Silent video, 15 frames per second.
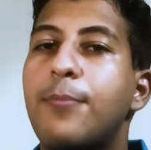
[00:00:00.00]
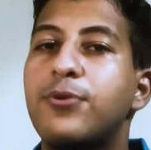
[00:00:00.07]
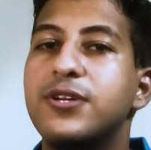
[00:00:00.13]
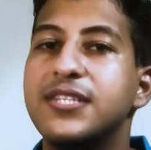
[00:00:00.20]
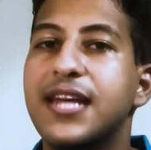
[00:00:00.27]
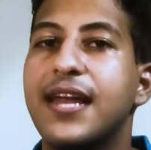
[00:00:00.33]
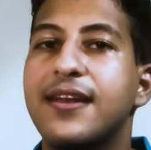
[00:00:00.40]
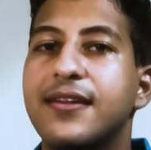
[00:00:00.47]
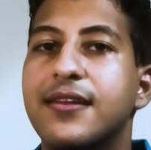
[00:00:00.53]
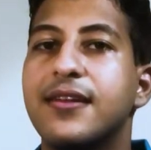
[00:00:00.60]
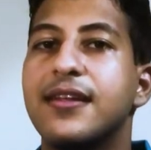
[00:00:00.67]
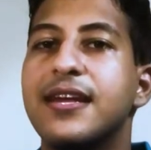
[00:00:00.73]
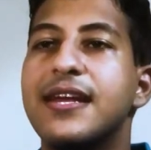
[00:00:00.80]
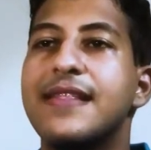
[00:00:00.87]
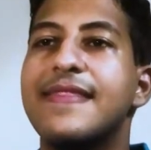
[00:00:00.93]

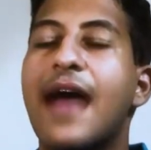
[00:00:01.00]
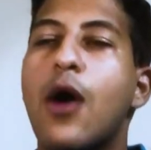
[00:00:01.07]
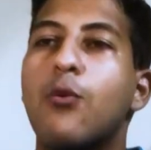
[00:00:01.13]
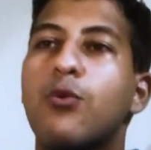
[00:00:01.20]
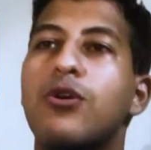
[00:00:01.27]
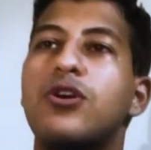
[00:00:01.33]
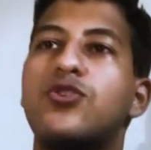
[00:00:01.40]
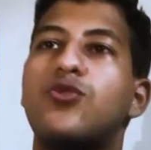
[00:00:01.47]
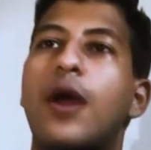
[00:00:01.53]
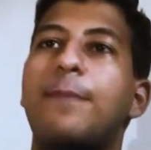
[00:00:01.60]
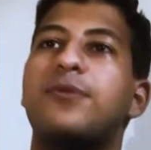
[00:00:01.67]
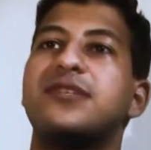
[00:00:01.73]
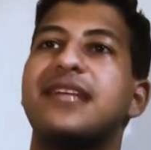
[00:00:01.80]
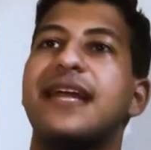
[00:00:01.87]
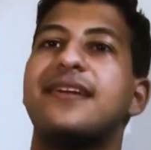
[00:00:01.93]
represented. That word
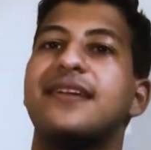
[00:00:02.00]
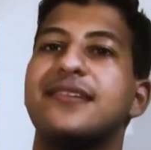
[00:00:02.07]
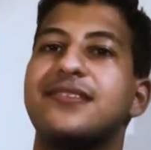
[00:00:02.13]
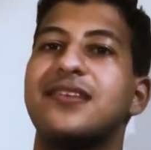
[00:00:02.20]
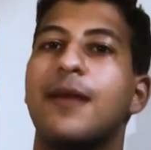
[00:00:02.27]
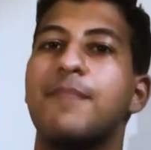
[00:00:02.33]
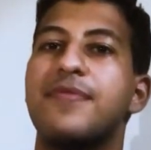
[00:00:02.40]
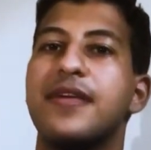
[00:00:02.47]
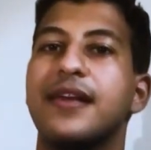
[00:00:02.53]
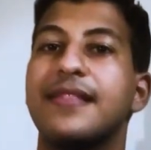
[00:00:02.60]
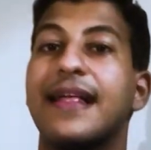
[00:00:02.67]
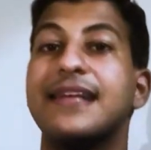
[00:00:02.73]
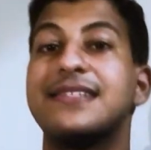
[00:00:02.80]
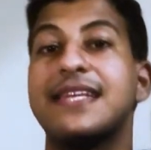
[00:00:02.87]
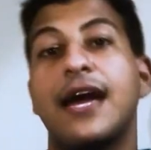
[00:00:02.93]
represented
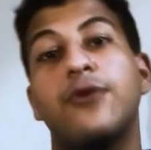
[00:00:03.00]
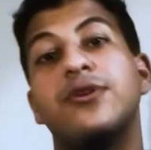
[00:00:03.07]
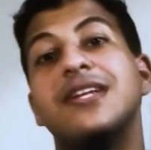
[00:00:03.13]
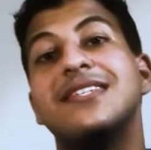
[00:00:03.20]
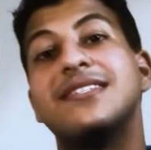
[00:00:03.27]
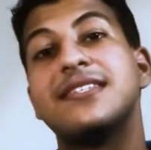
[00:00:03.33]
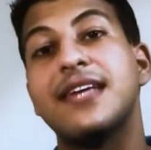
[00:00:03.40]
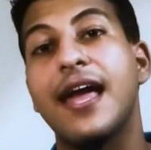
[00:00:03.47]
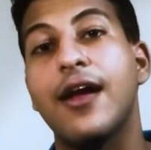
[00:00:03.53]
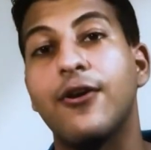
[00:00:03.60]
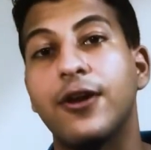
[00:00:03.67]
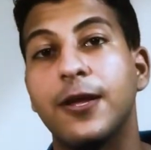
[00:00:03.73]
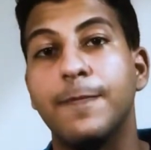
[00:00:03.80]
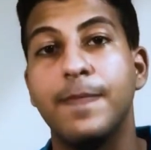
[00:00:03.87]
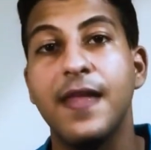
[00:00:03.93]
something that sounded
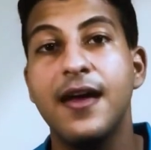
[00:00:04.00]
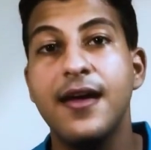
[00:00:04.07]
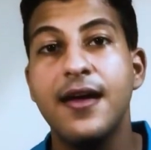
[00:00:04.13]
scary.